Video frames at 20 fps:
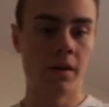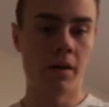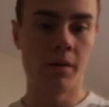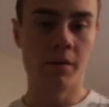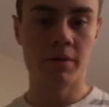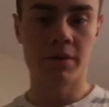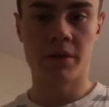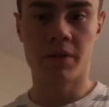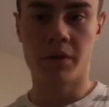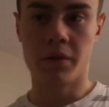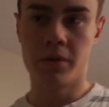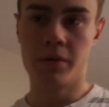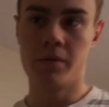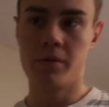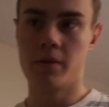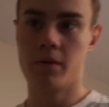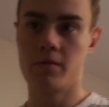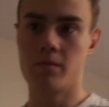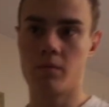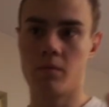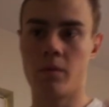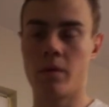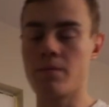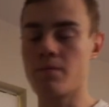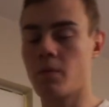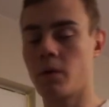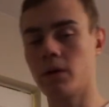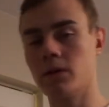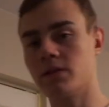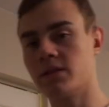It was a good
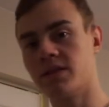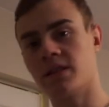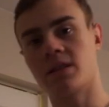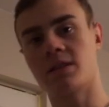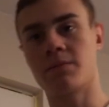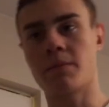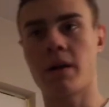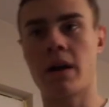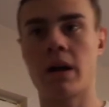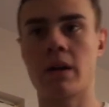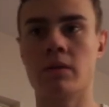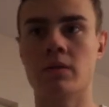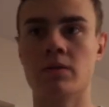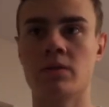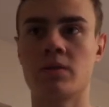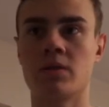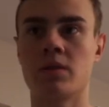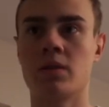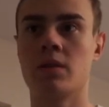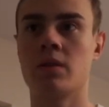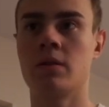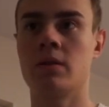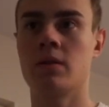1.6 miles.